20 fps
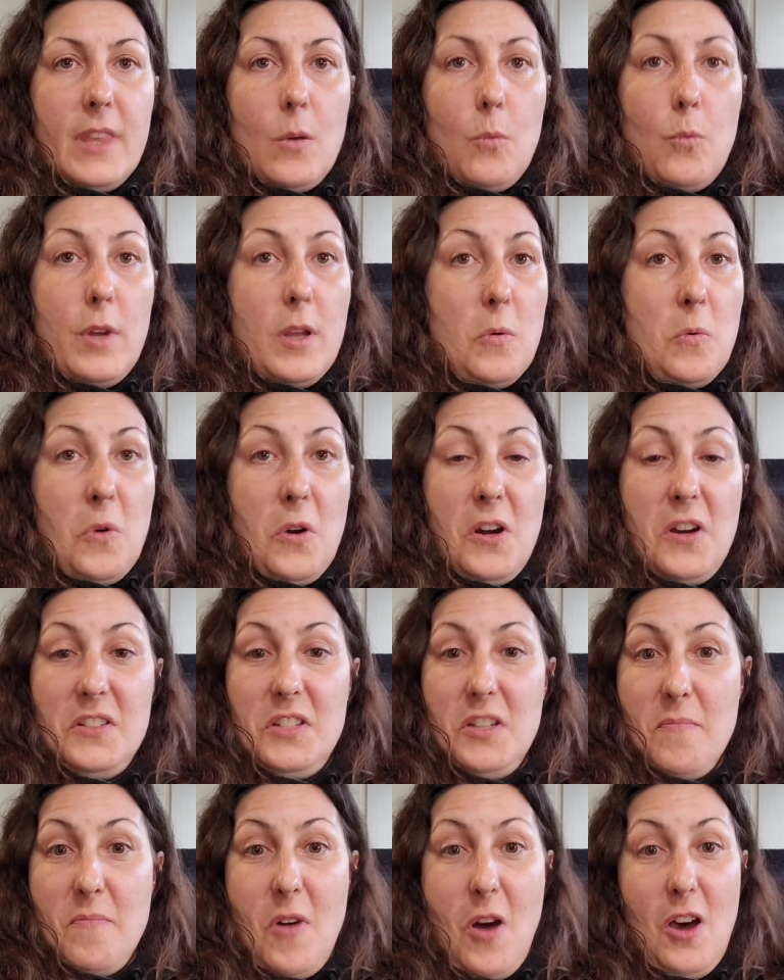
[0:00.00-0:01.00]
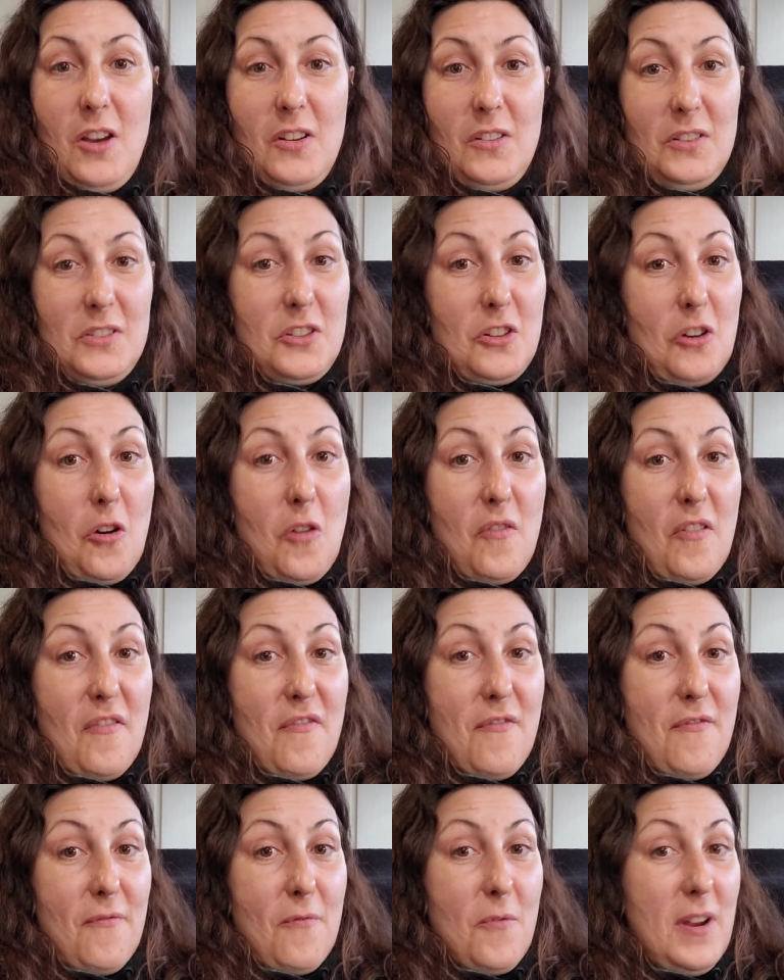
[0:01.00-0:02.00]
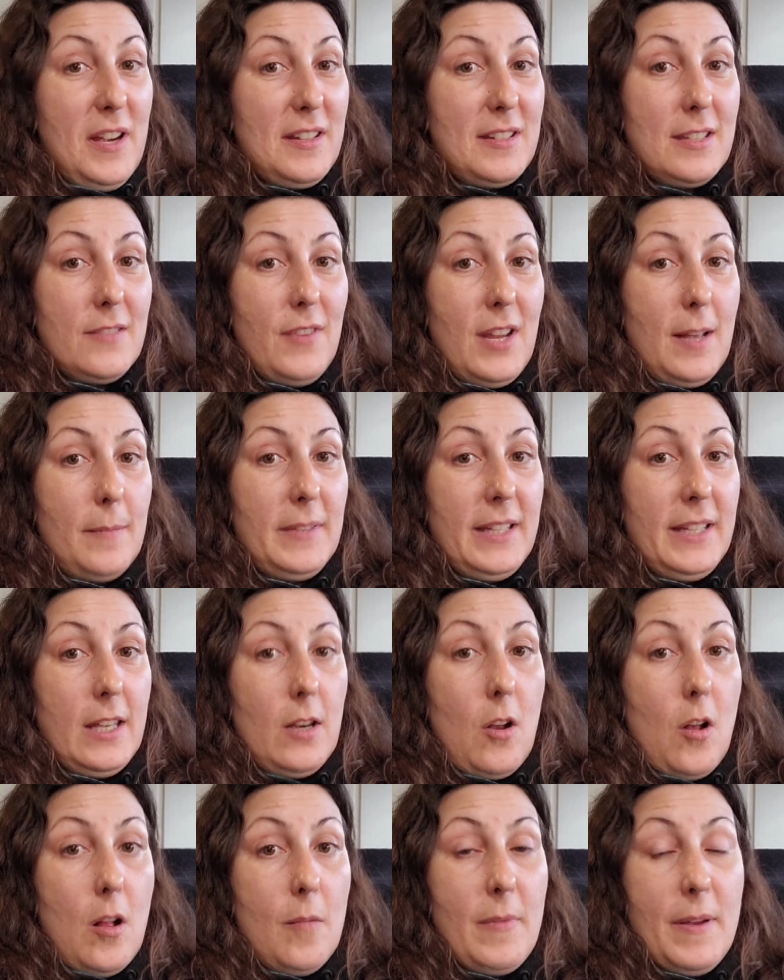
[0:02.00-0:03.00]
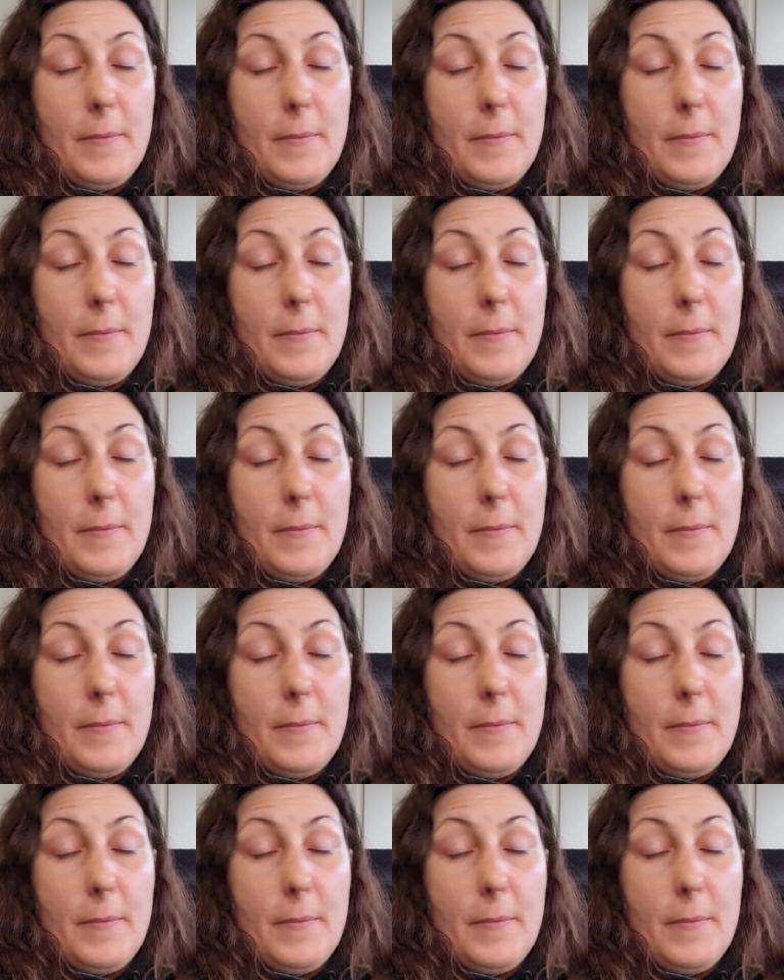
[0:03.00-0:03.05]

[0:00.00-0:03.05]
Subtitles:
We weren't a model Jehovah's Witness family at all.